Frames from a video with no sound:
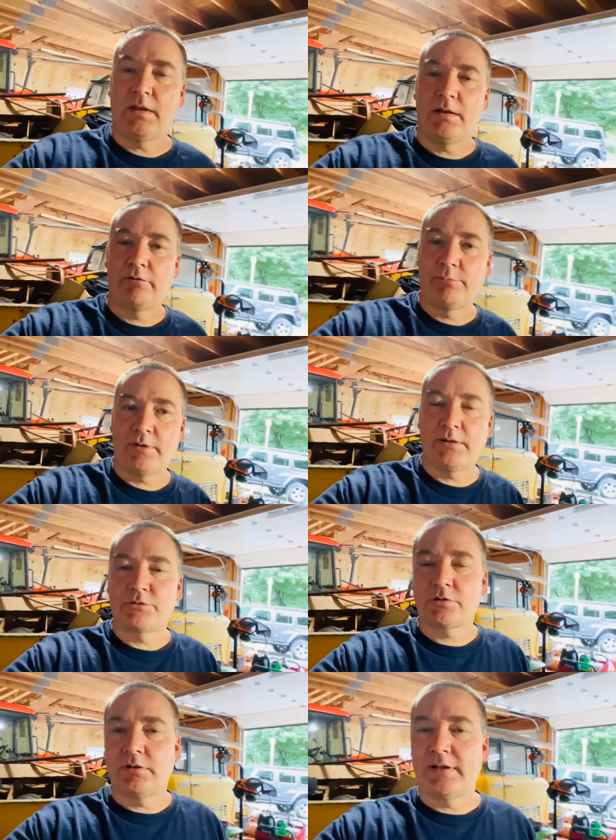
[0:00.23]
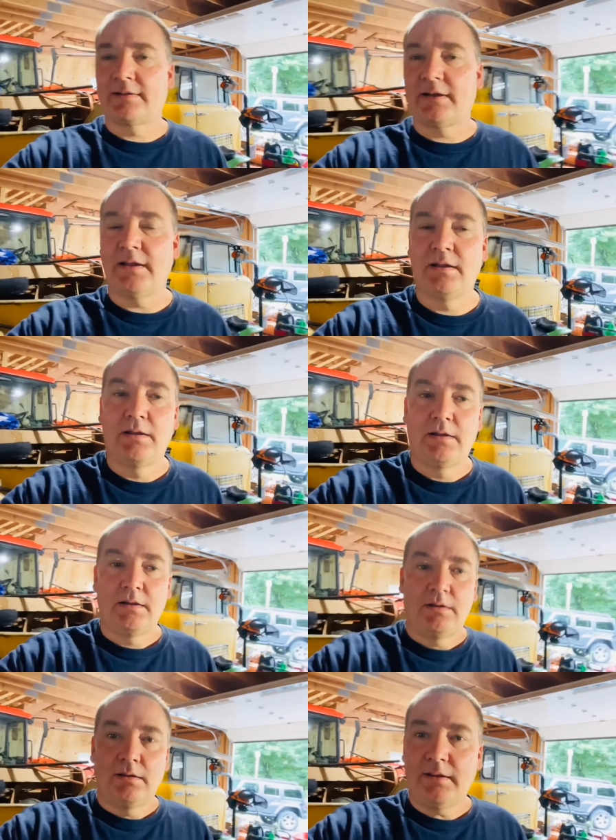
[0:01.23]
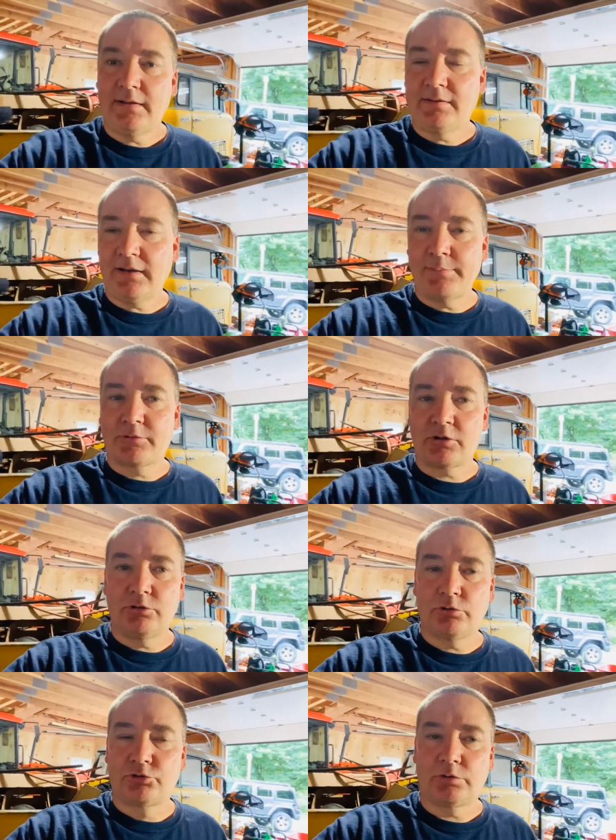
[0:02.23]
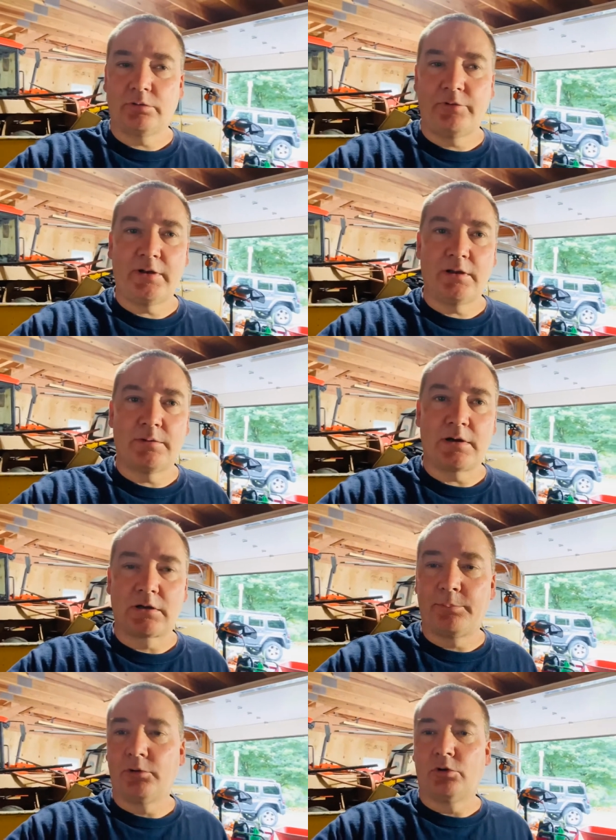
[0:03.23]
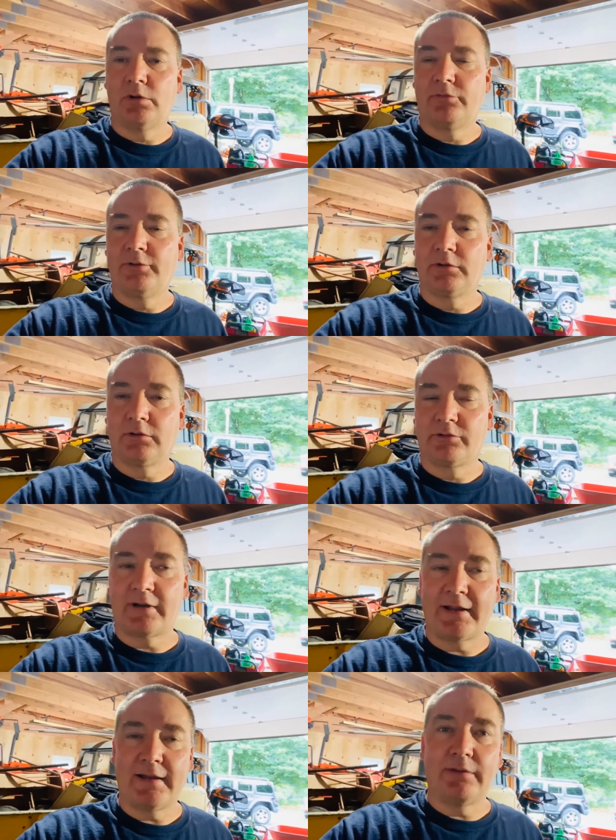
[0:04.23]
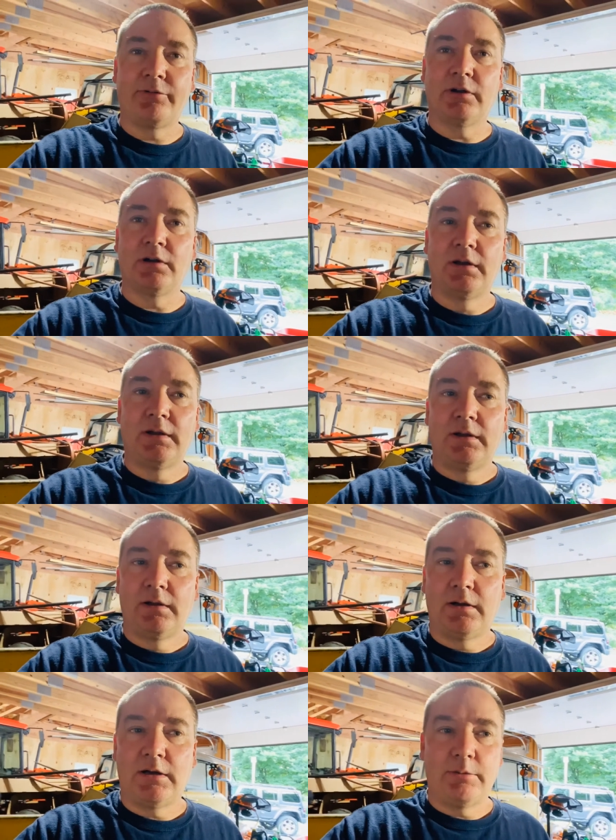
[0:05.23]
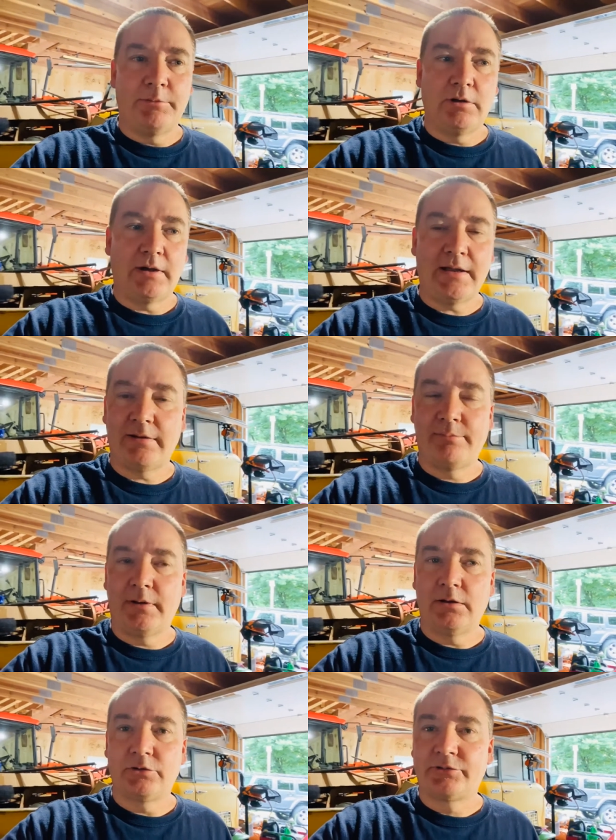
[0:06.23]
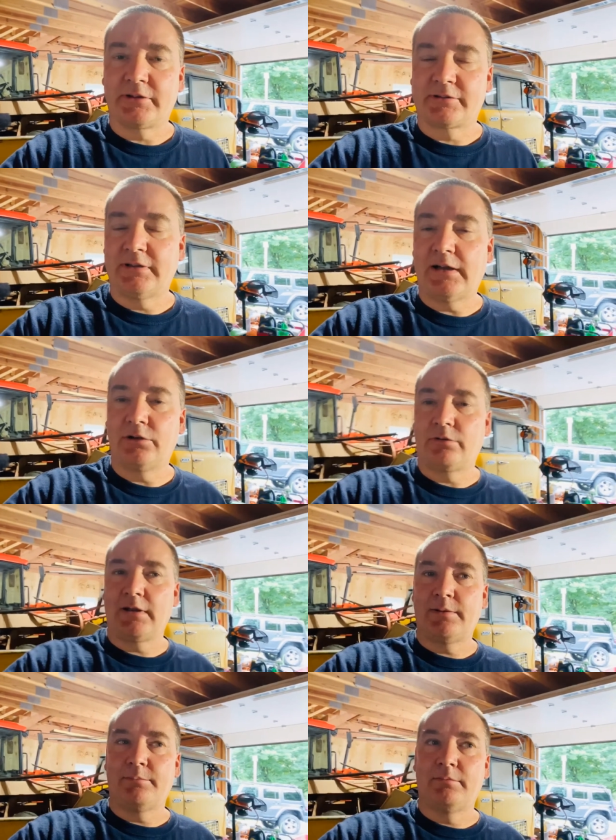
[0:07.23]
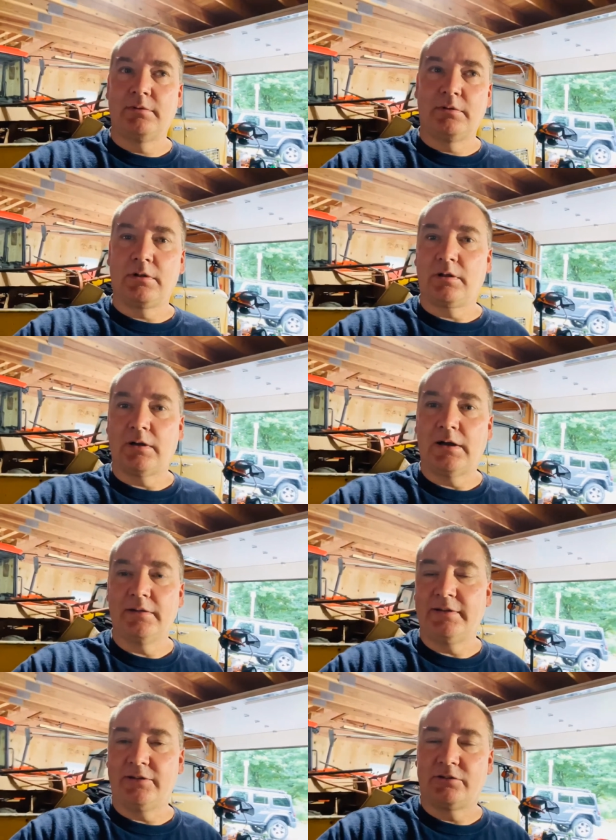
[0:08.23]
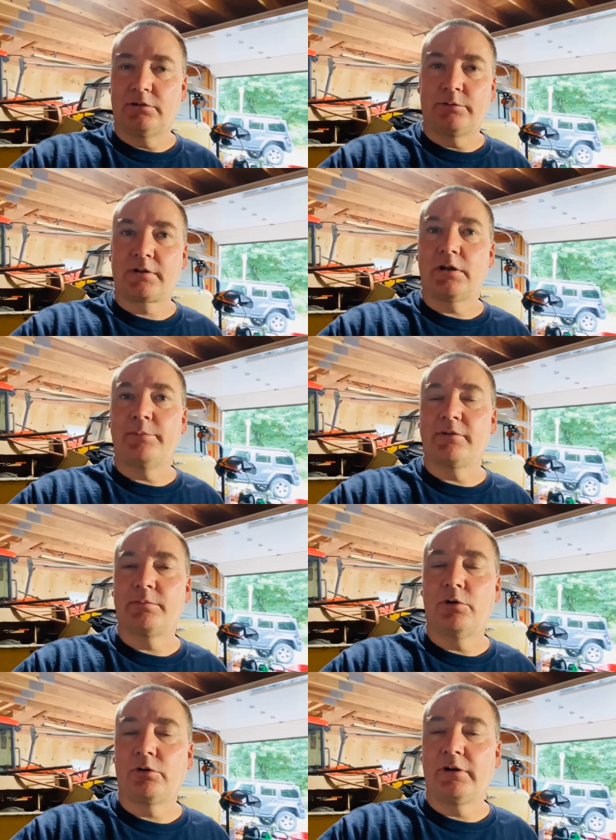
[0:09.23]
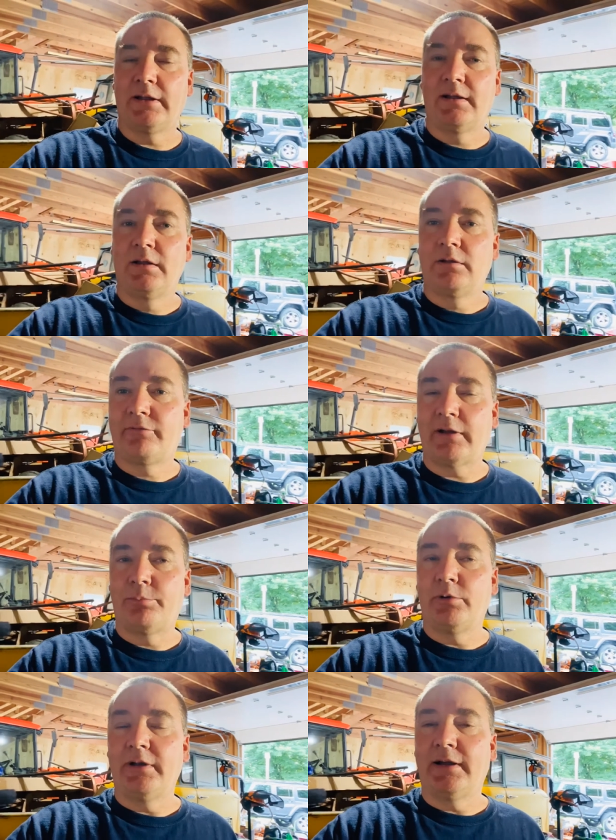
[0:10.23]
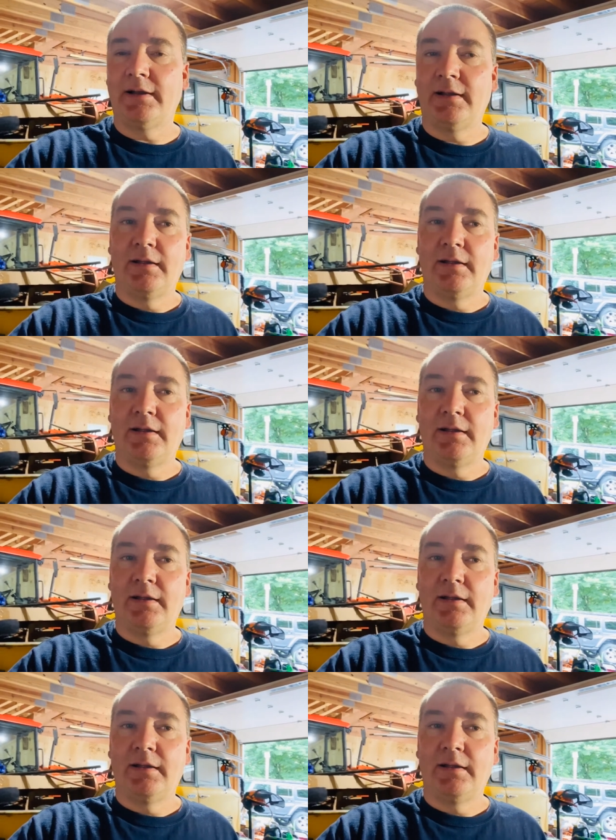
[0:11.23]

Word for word: Hey everybody, what's going on today? Hey, today I'm just gonna do a short video on a couple oil filters that I have here. Um, you know, I have my 06 Dodge Ram uh, diesel with the Cummins motor in it, 5.9.